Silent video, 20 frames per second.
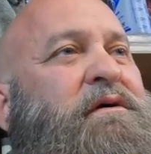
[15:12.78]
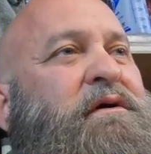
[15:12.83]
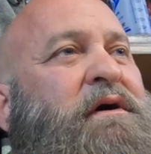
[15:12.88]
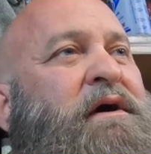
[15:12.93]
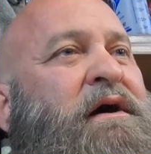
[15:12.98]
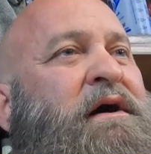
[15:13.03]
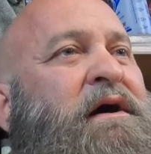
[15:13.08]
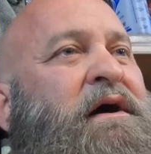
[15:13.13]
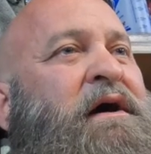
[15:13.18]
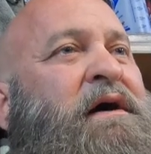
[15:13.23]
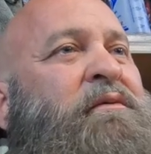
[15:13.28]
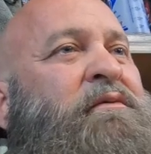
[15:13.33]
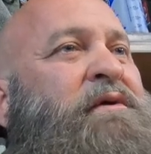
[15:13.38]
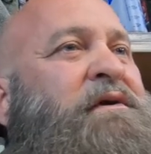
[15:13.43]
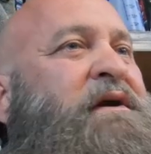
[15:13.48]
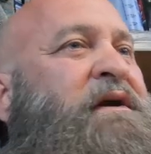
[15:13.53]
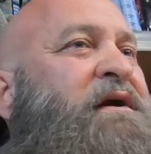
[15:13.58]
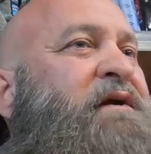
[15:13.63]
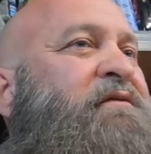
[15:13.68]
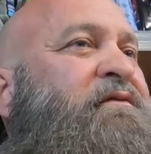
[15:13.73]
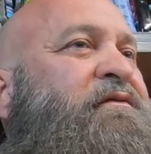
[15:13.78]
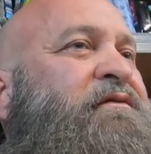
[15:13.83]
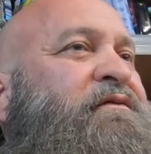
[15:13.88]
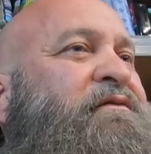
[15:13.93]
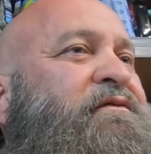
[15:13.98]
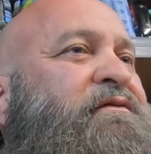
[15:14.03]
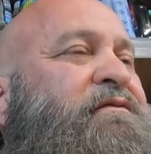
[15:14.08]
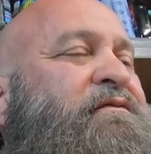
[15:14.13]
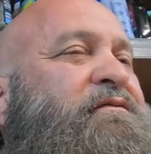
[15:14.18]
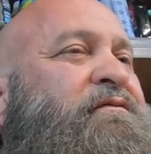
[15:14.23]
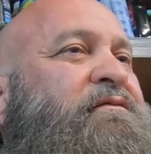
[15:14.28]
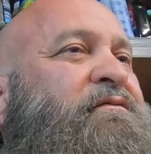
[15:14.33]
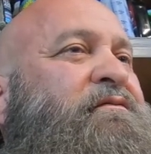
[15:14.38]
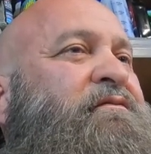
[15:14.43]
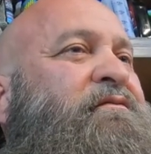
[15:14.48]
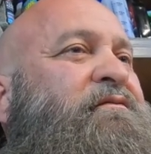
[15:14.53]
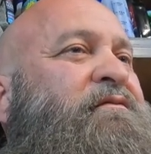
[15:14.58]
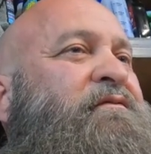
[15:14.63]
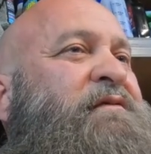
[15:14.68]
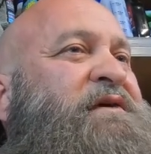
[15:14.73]
I would give
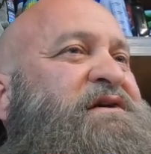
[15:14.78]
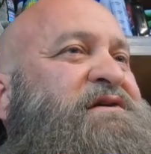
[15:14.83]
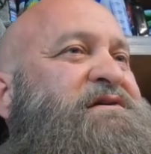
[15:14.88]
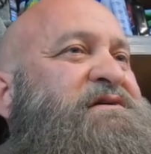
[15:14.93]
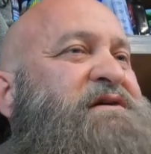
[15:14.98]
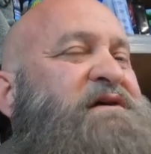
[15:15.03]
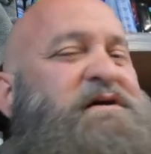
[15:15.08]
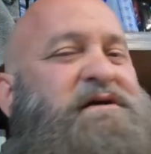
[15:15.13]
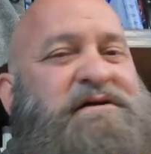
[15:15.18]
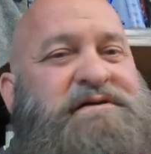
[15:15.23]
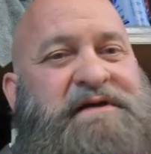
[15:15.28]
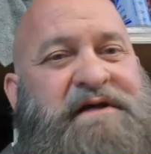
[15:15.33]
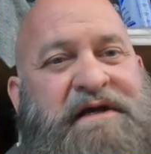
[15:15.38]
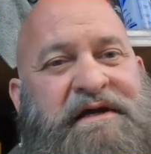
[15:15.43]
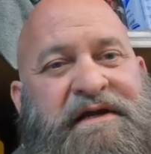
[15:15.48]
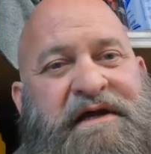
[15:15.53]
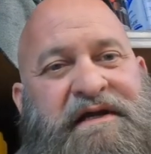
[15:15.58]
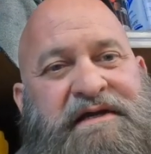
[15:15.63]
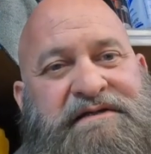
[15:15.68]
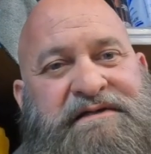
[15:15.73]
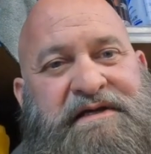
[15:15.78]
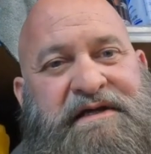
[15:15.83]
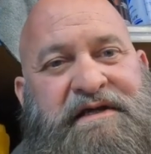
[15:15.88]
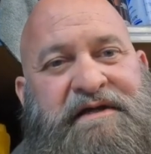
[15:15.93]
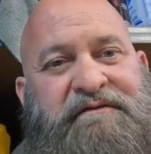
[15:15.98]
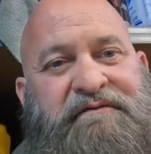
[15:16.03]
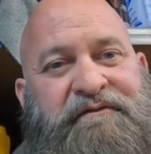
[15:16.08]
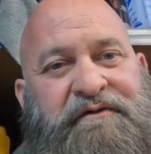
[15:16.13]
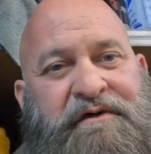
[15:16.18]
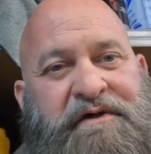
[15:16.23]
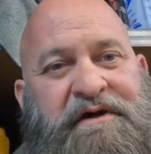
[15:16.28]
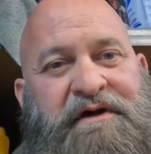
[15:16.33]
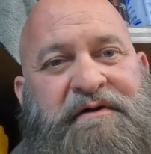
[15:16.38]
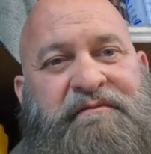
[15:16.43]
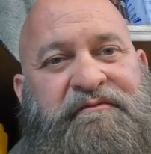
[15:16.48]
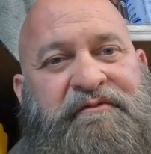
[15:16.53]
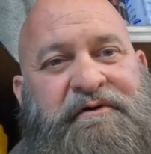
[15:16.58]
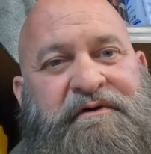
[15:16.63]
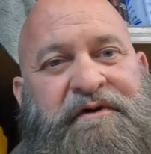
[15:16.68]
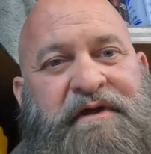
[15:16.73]
this seat a 10 out of 10 for
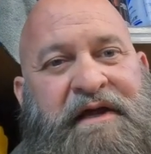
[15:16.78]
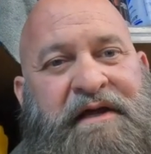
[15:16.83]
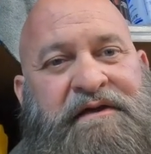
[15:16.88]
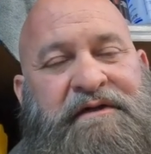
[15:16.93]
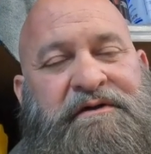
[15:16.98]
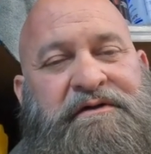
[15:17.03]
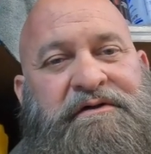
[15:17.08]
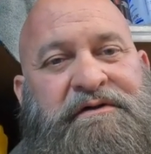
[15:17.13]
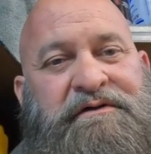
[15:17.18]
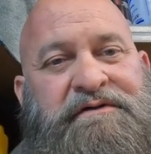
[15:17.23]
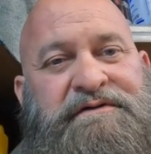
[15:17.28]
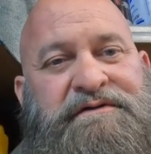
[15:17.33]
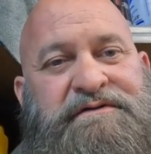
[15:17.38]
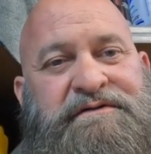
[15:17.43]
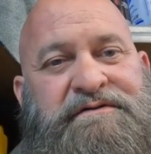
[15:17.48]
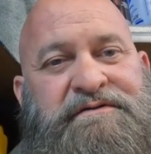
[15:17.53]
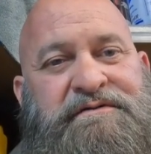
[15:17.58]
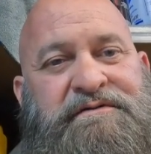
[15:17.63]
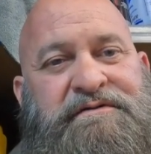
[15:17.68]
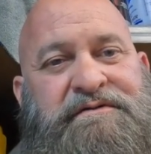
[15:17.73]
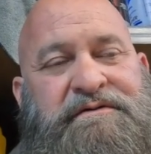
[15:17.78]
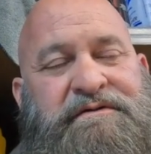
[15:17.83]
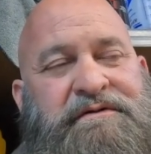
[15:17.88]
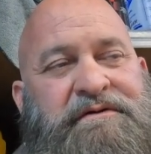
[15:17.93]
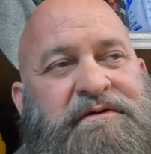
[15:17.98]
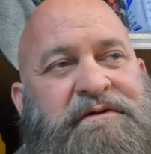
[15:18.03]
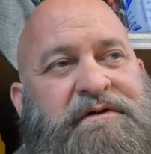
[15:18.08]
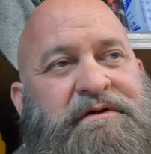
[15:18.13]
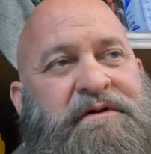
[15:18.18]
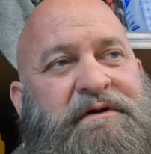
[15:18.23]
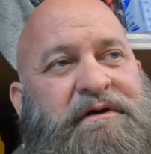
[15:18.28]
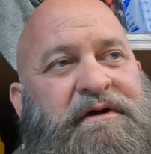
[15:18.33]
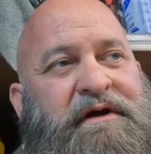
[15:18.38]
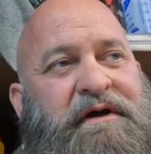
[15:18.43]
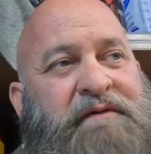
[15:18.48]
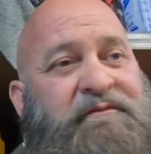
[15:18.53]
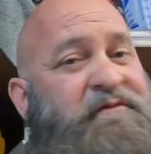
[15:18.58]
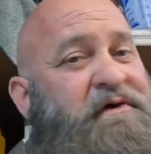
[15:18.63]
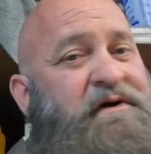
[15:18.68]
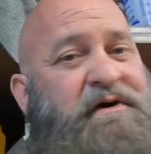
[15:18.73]
comfort and looks.
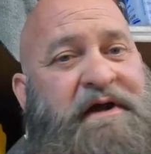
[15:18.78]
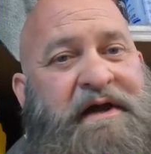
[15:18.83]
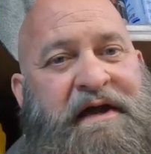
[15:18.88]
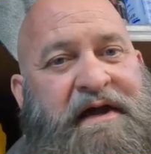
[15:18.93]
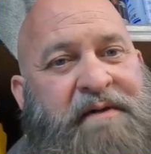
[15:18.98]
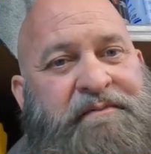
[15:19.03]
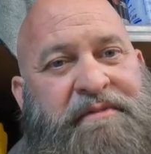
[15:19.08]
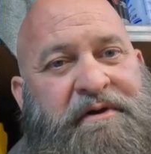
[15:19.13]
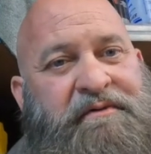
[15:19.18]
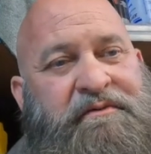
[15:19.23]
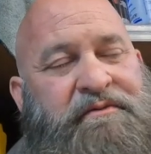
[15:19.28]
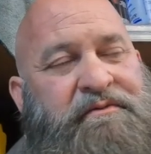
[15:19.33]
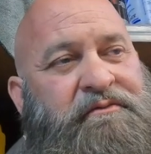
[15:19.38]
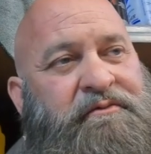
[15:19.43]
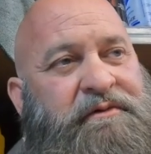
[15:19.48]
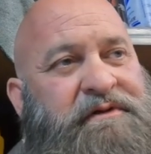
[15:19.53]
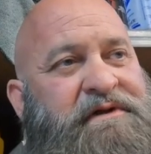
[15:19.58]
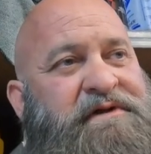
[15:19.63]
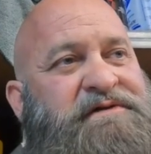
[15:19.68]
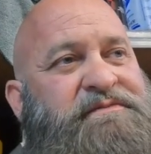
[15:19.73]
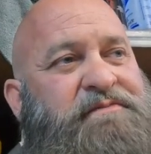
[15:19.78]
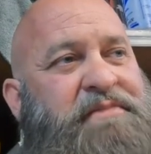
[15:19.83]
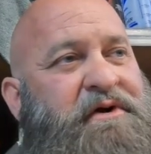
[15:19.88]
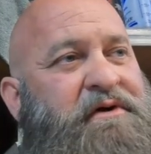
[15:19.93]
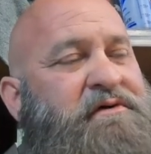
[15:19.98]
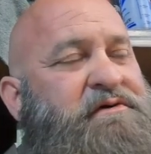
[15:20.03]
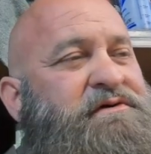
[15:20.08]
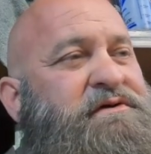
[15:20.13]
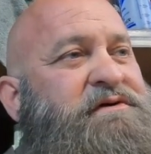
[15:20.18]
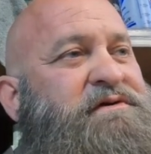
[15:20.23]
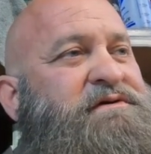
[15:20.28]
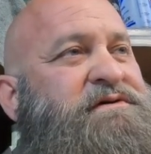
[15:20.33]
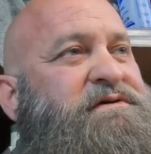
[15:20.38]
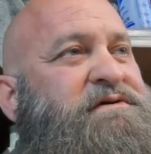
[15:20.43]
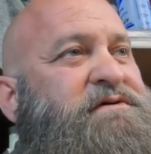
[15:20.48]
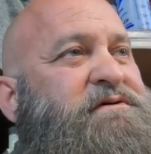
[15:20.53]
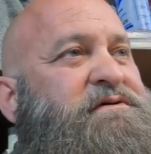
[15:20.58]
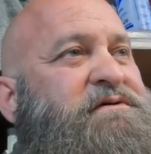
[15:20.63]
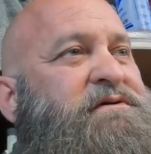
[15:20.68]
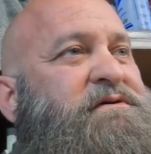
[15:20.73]
I'm very happy with this
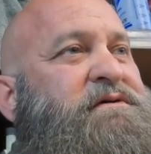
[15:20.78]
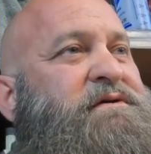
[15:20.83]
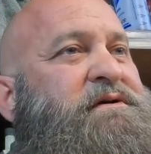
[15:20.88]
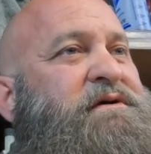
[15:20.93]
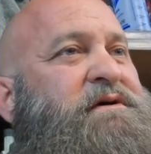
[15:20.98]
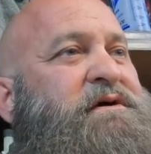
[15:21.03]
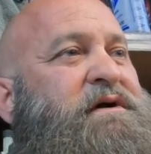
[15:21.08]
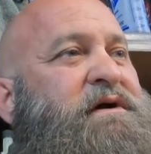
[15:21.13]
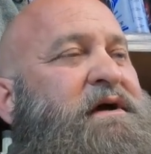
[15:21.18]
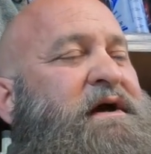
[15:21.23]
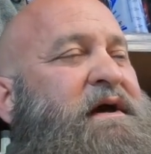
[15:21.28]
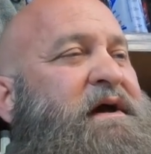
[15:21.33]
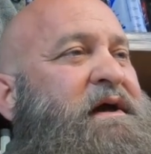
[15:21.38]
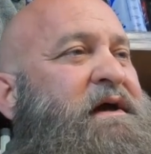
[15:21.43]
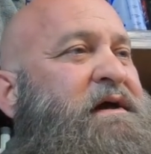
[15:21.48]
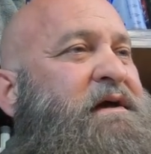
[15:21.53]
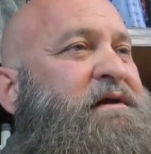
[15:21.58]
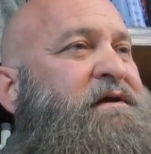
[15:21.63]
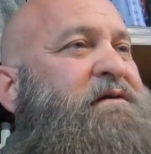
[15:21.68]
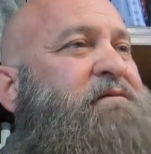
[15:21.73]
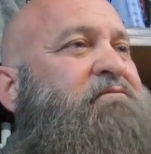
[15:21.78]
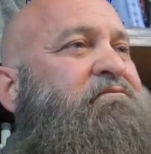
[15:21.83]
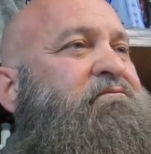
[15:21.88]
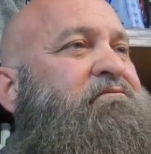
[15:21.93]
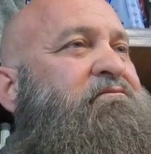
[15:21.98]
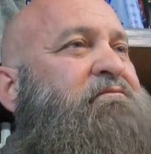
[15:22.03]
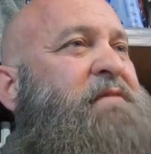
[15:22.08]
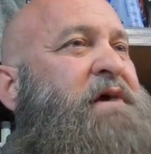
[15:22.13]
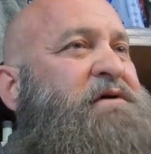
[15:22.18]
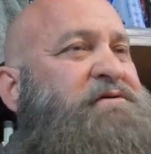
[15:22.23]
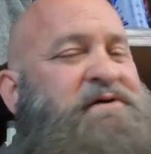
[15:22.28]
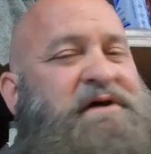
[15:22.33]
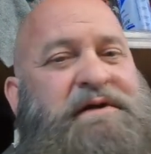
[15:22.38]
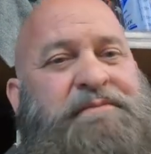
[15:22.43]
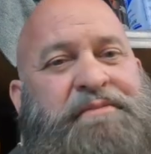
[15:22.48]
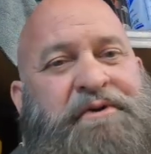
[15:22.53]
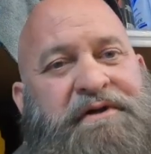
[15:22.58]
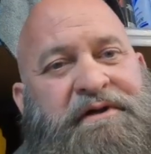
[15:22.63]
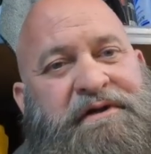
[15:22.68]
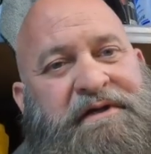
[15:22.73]
purchase, and I'll try to
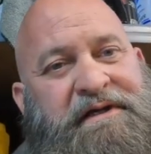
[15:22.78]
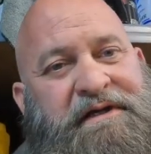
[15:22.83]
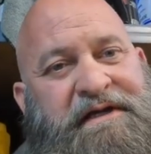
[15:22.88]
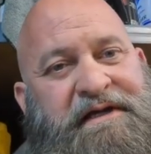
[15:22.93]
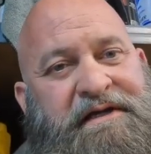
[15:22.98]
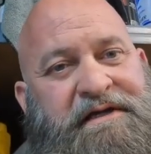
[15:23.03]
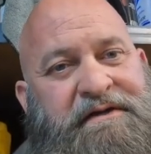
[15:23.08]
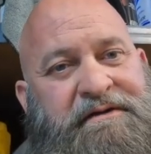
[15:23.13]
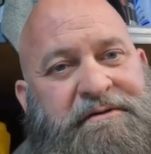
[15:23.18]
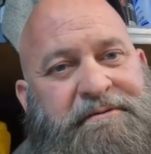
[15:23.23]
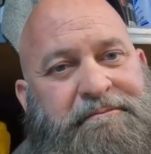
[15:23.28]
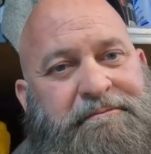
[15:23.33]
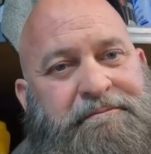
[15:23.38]
put a link